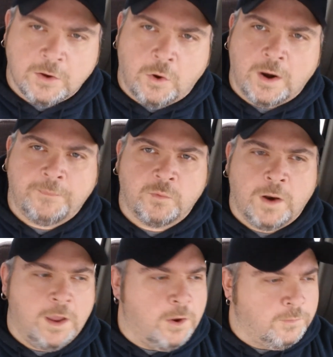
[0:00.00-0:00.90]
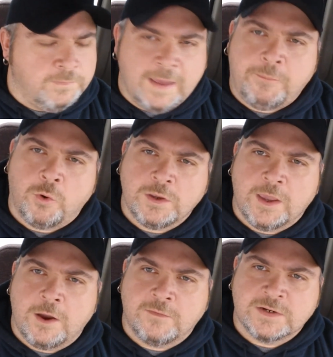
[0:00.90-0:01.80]
Going up the road, they'll pull
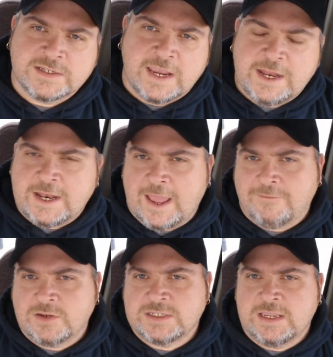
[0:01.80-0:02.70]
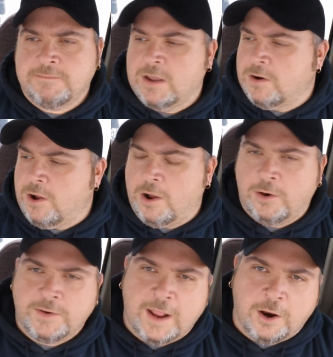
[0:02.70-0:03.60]
you over and say you didn't have your seatbelt
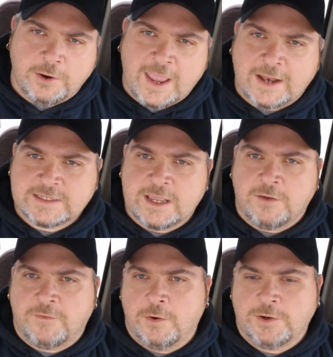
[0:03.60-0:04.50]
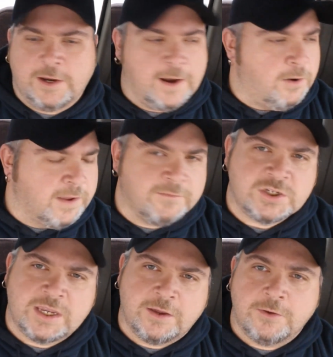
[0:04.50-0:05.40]
on, or you had a cell phone in your ear. I don't give a
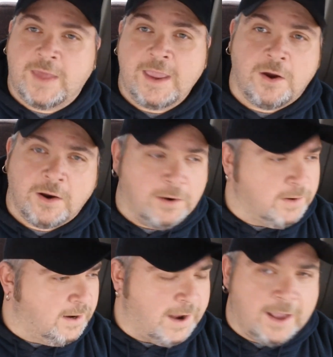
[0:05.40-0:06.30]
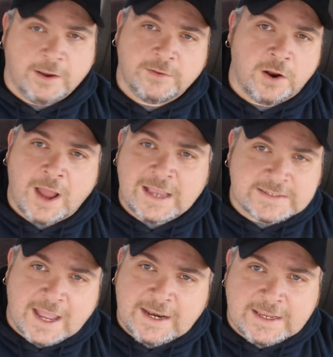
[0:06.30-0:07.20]
shit who they are. I don't care how good their
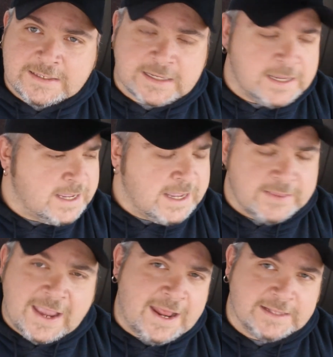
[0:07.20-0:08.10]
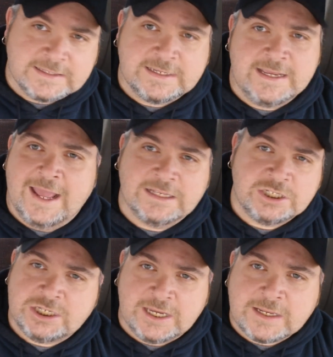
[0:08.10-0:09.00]
eyesight is. They didn't see that
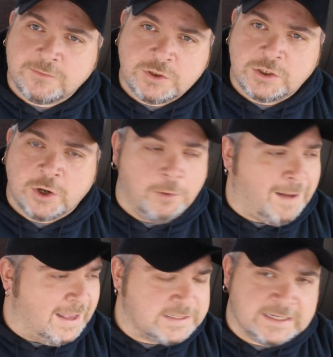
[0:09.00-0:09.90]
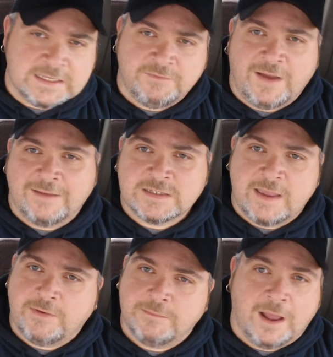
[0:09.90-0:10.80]
shit when you drove by at 65,
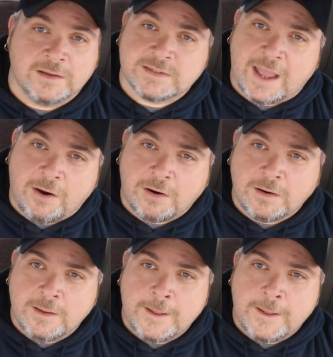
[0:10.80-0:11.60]
70 miles an hour.